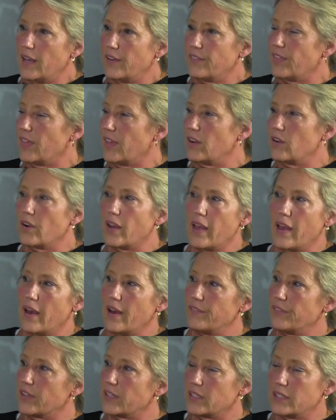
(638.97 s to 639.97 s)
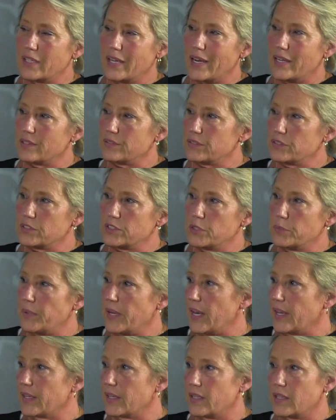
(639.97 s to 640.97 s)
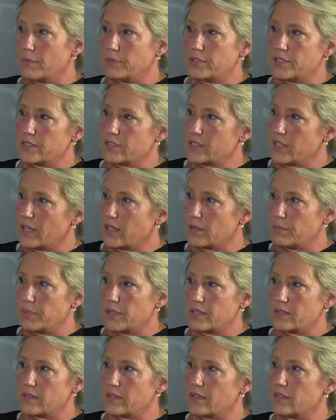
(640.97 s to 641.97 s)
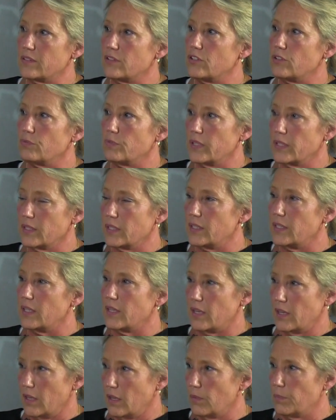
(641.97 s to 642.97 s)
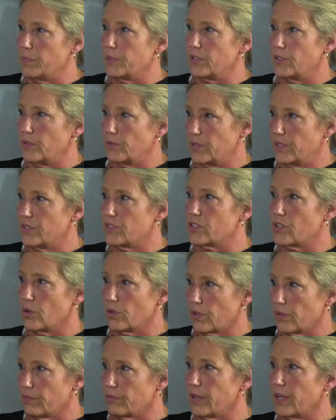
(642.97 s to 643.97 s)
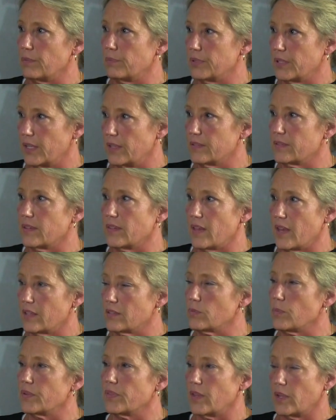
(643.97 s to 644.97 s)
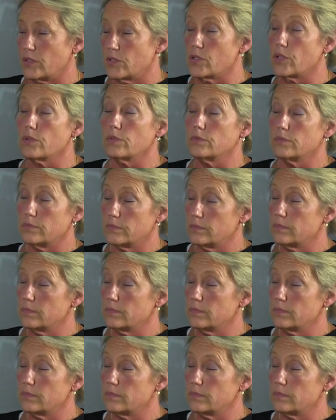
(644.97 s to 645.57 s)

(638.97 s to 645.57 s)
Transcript: if they don't have the collateral to back it up to start a business, you really need help and you need to go to the right place, and that's what they do.